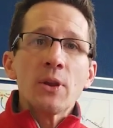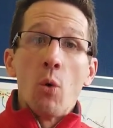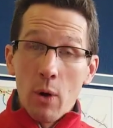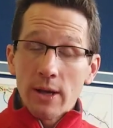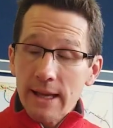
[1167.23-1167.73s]

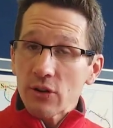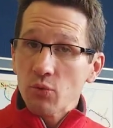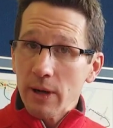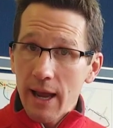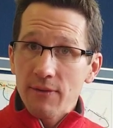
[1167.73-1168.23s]
While yes,
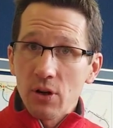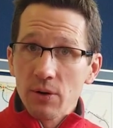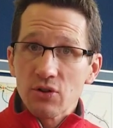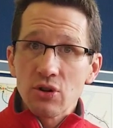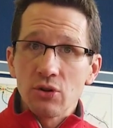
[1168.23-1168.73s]
we have a
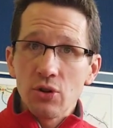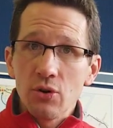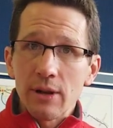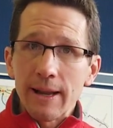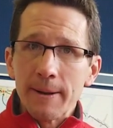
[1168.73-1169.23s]
Christian
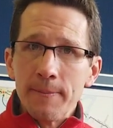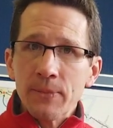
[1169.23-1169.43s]
duty,